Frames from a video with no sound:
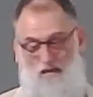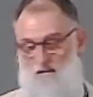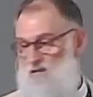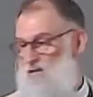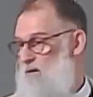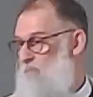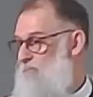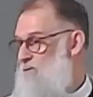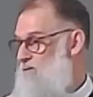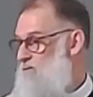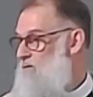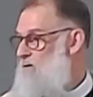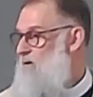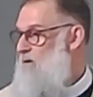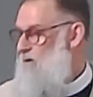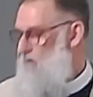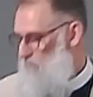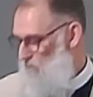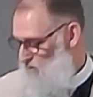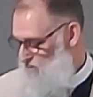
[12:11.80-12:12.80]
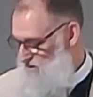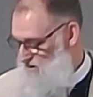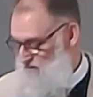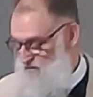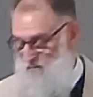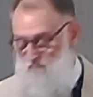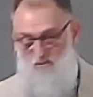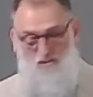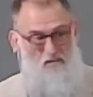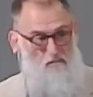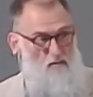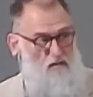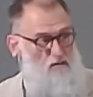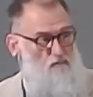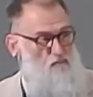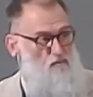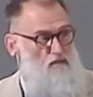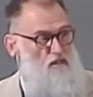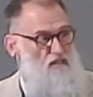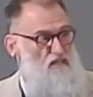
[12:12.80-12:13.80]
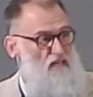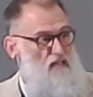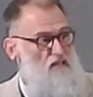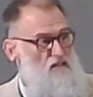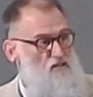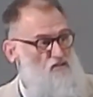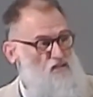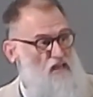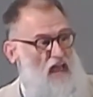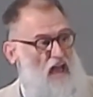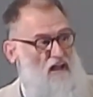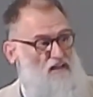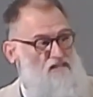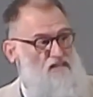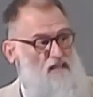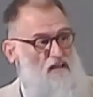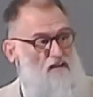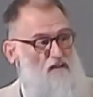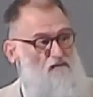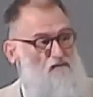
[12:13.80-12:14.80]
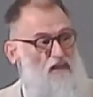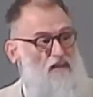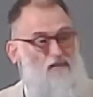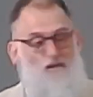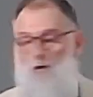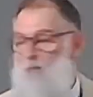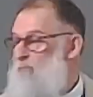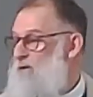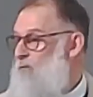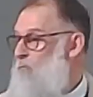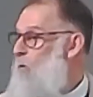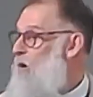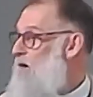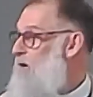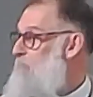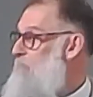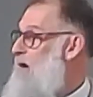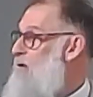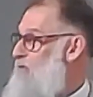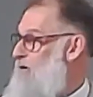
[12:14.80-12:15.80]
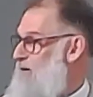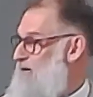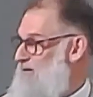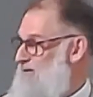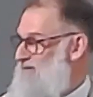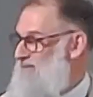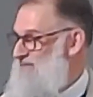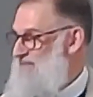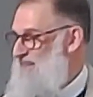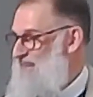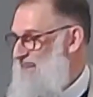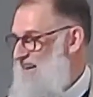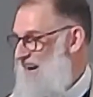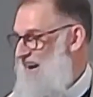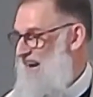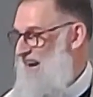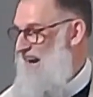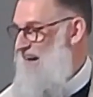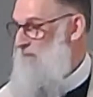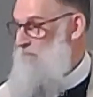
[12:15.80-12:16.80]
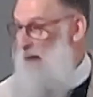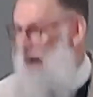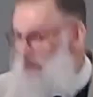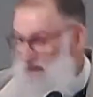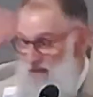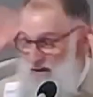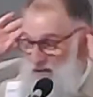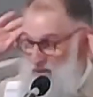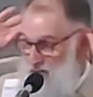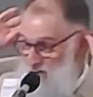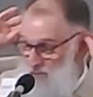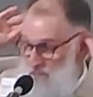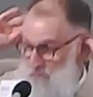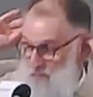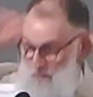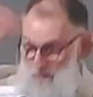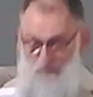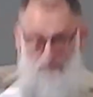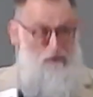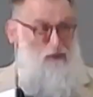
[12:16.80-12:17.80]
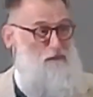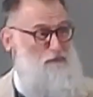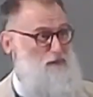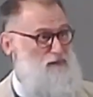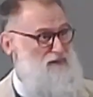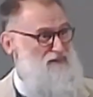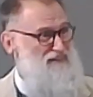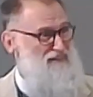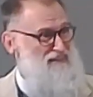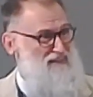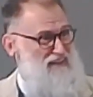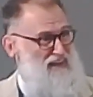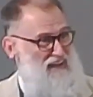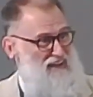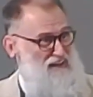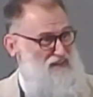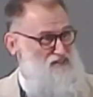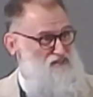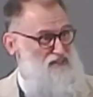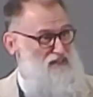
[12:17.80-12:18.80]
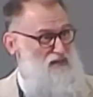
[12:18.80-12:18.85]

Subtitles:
up, and most of them speak with an English accent, and then there'll be one American, and my ears perk up, and I'll say,